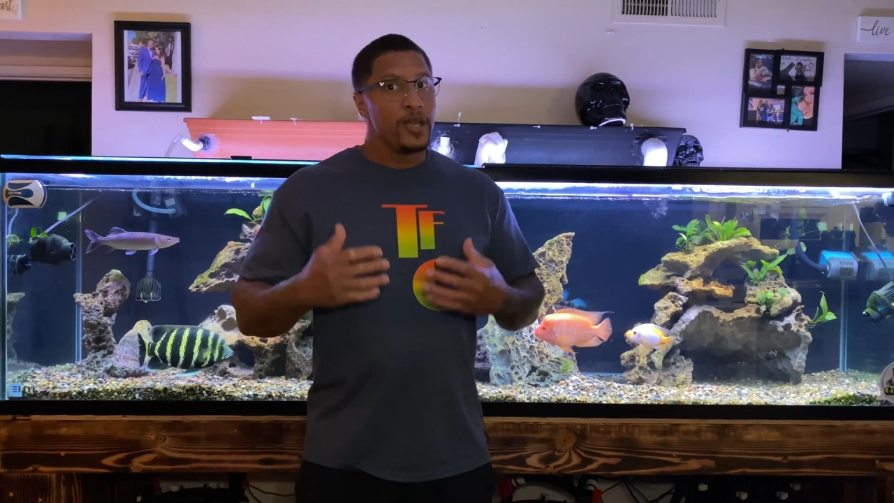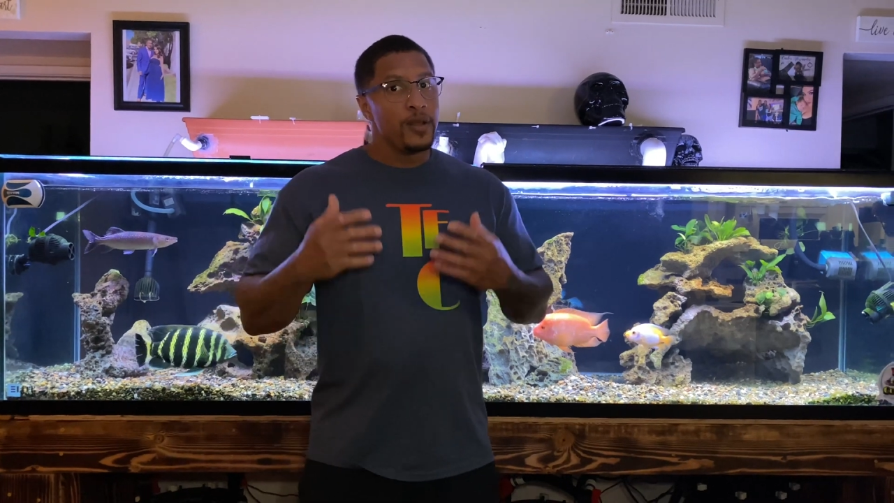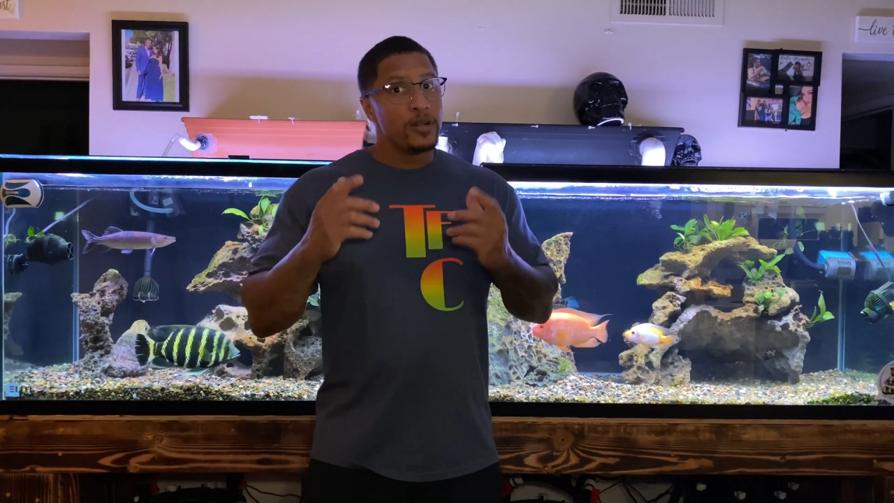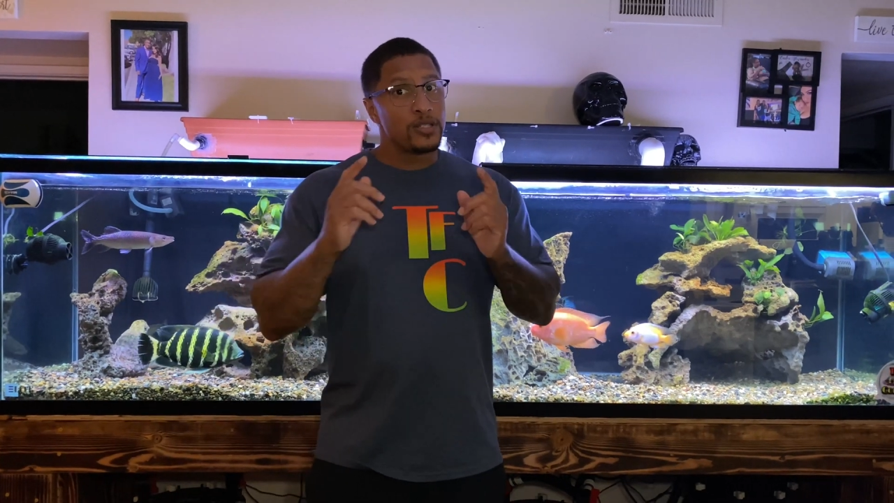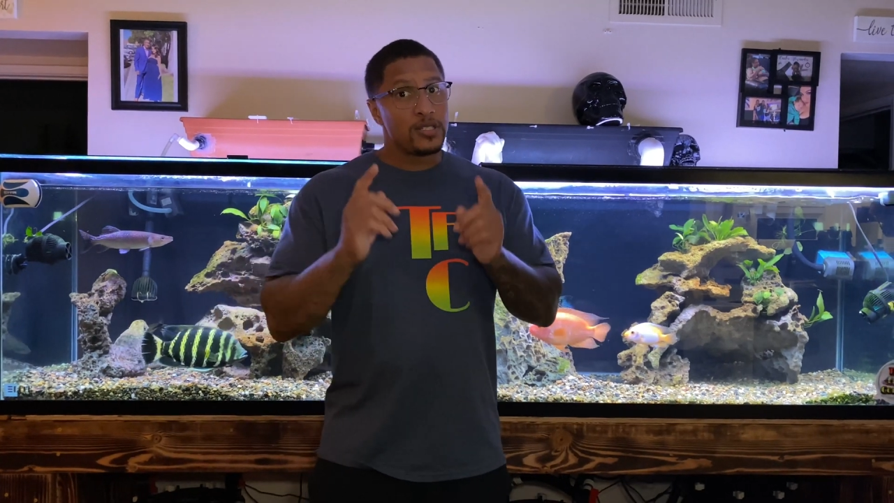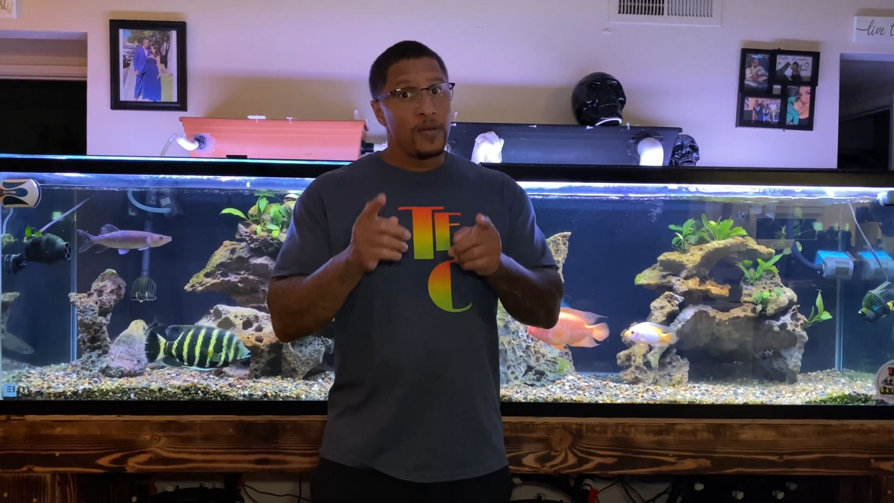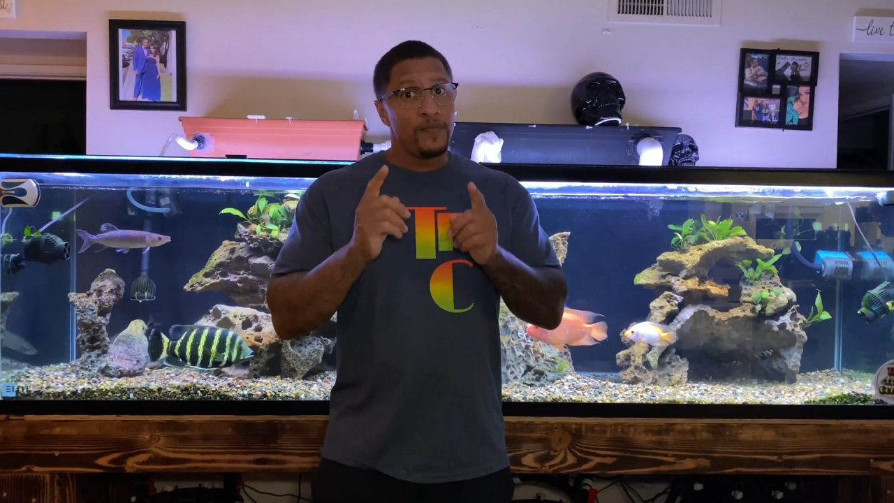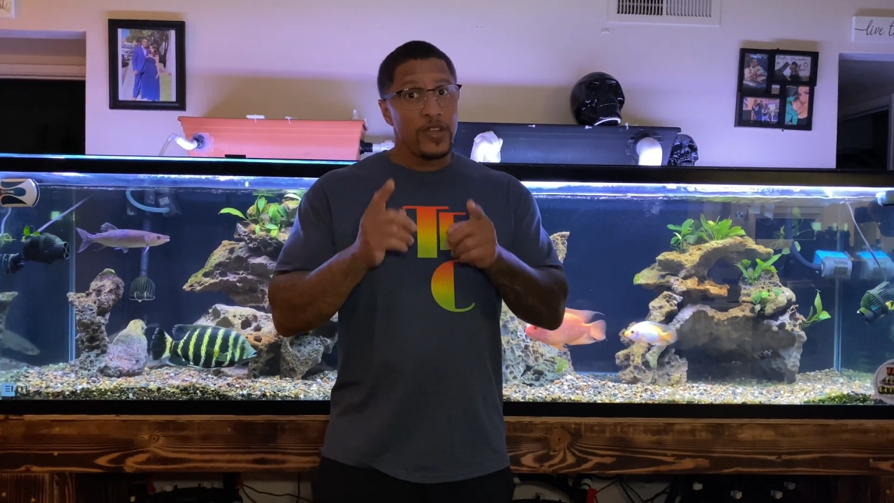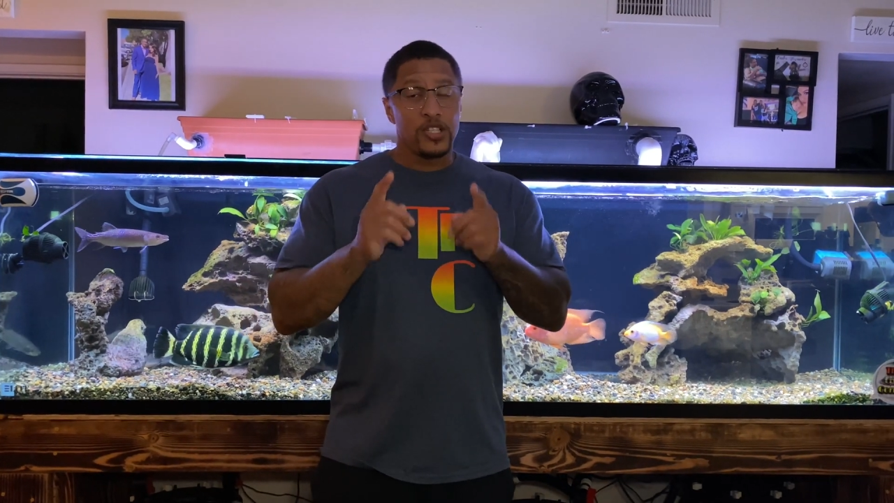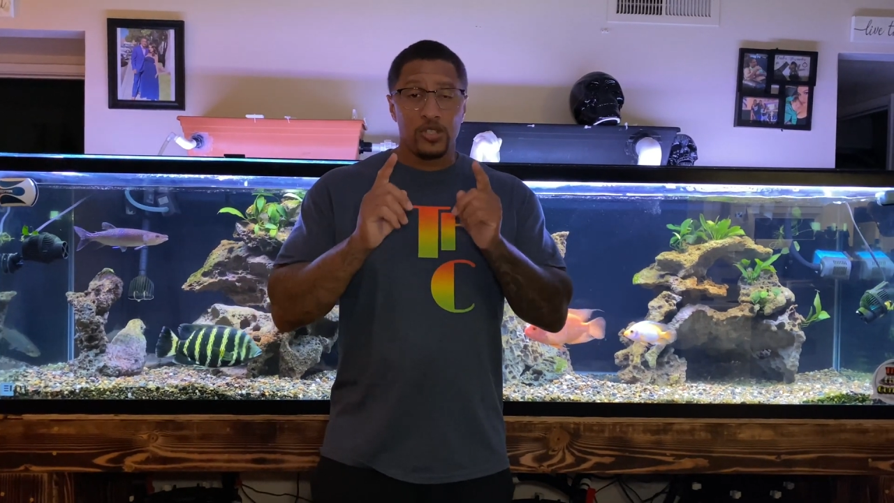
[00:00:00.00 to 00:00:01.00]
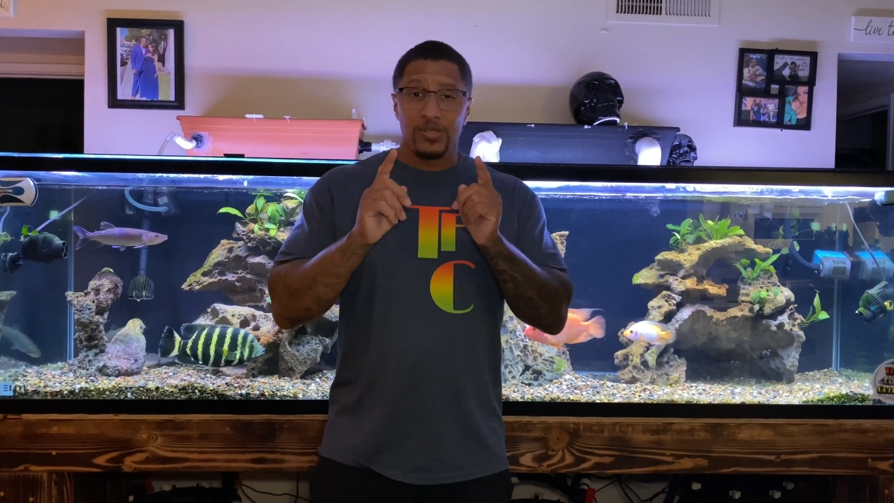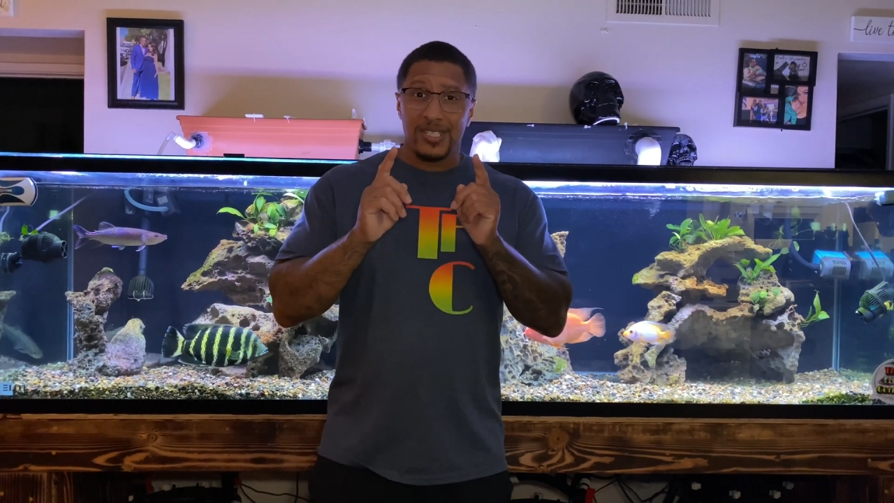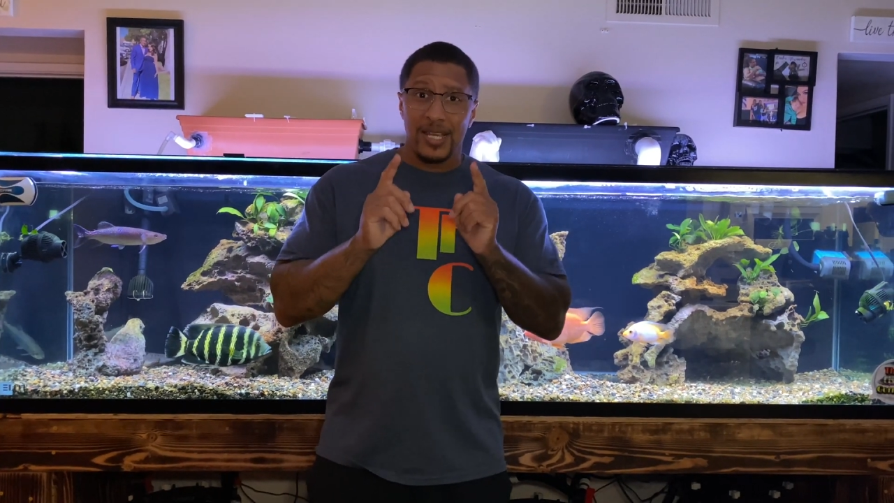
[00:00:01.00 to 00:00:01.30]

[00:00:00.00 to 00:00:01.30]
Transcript: There's some fish you just